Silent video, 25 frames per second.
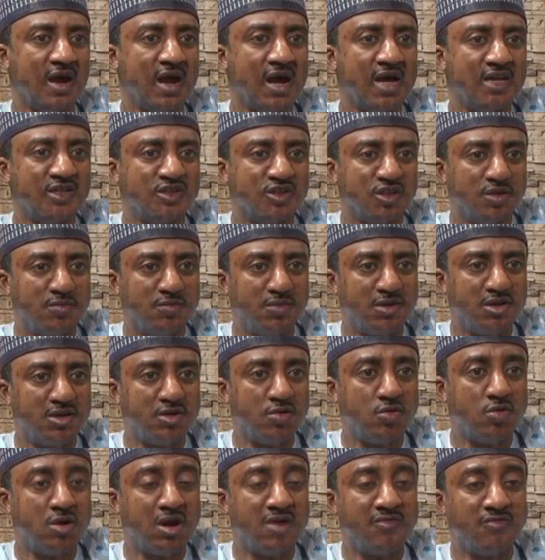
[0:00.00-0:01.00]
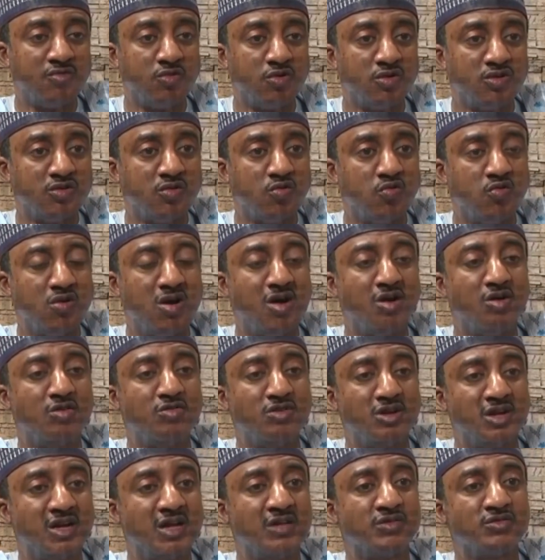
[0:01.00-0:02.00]
and somebody who have gotten
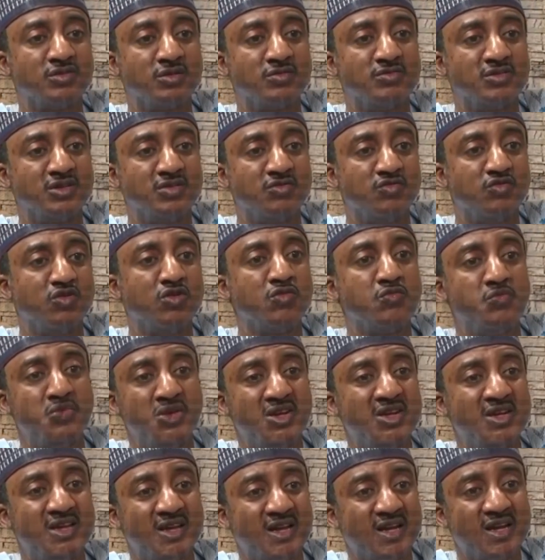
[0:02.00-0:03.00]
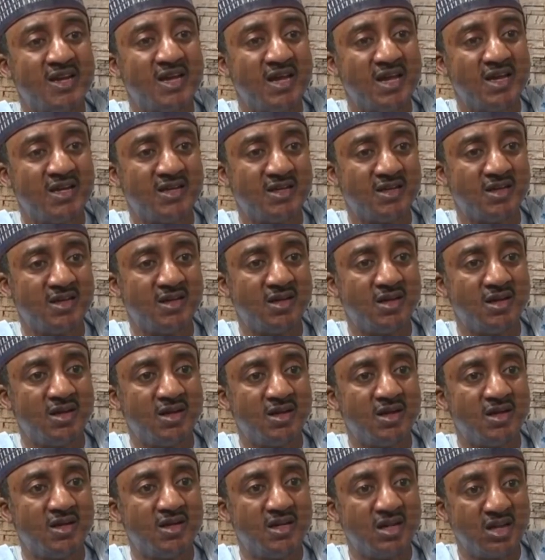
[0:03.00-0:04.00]
100 and something vote being declared
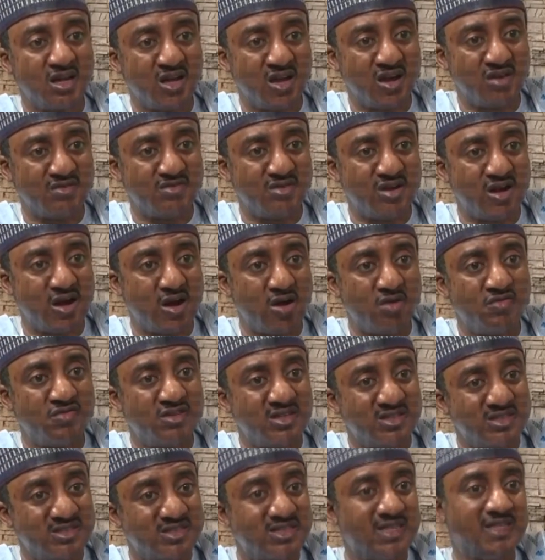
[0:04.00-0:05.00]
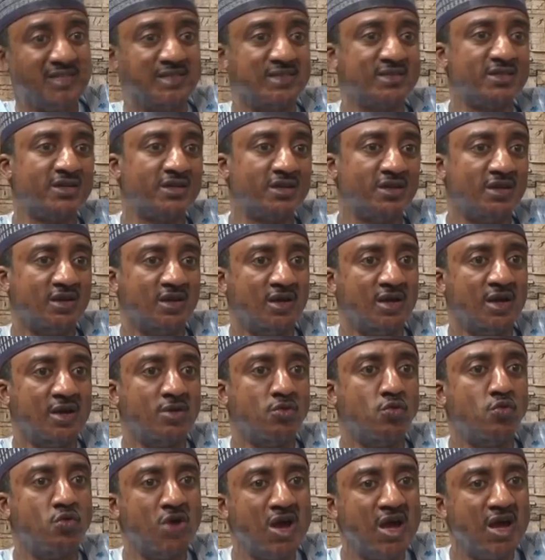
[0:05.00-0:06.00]
the governor of the state,
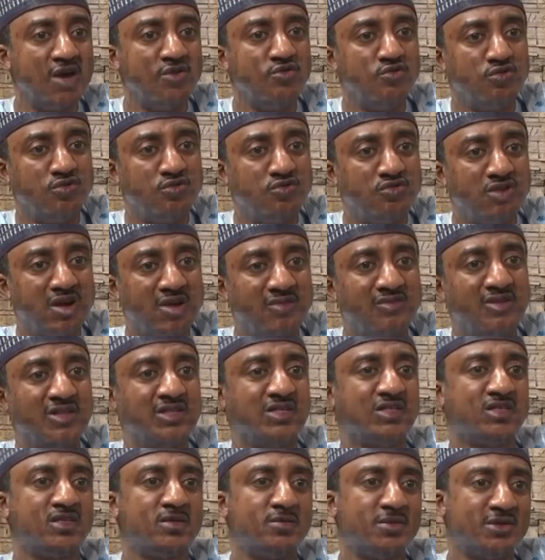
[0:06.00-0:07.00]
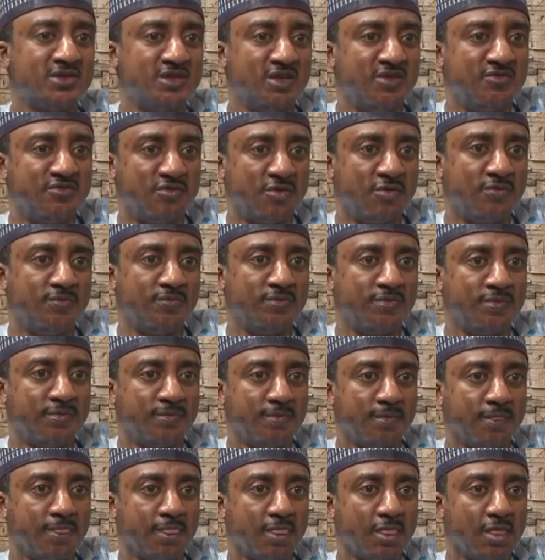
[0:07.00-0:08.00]
where do you drive legitimacy from?
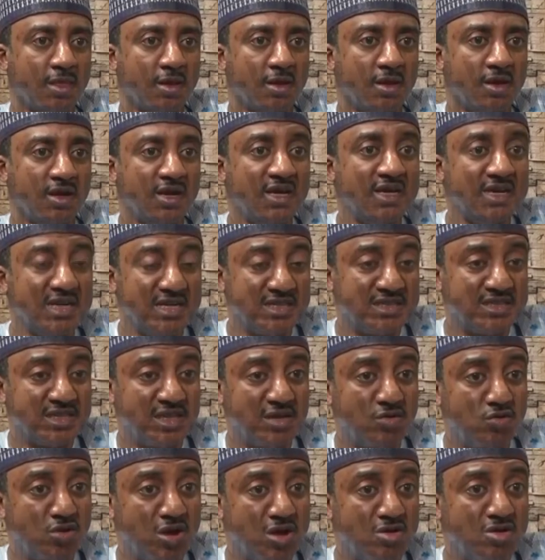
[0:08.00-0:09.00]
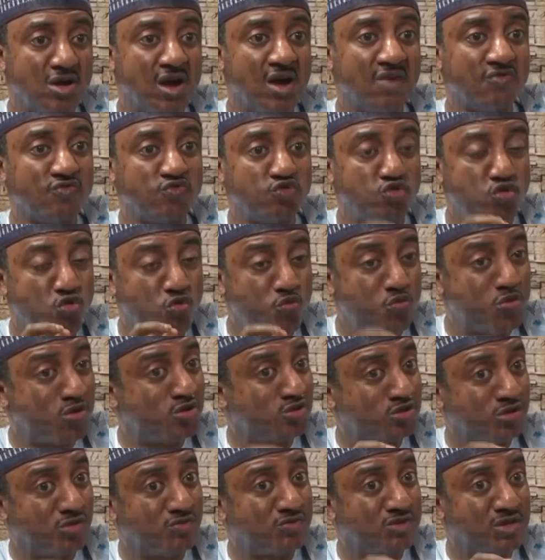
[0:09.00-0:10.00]
In the state where you have 2
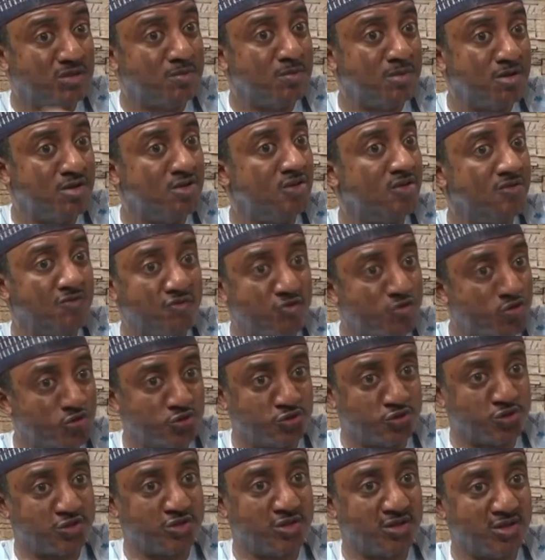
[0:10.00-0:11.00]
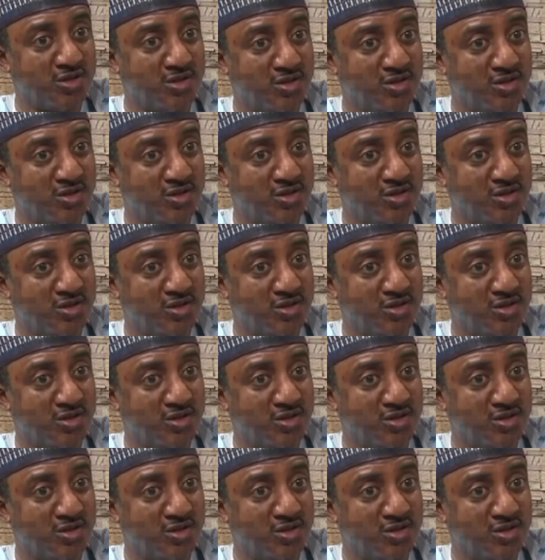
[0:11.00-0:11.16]
point something million votes